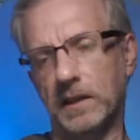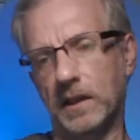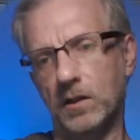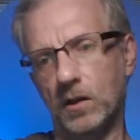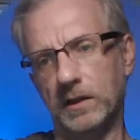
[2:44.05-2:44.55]

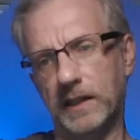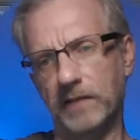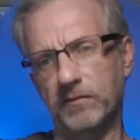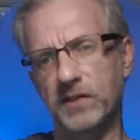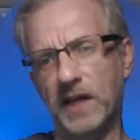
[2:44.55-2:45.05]
along
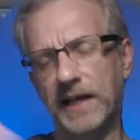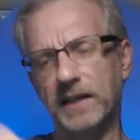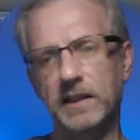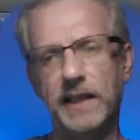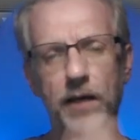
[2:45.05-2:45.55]
kind of
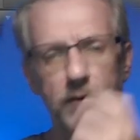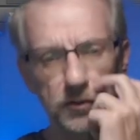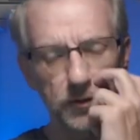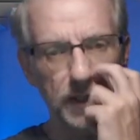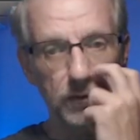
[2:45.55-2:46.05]
diagonally. How do I
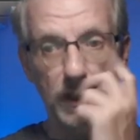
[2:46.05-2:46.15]
do that?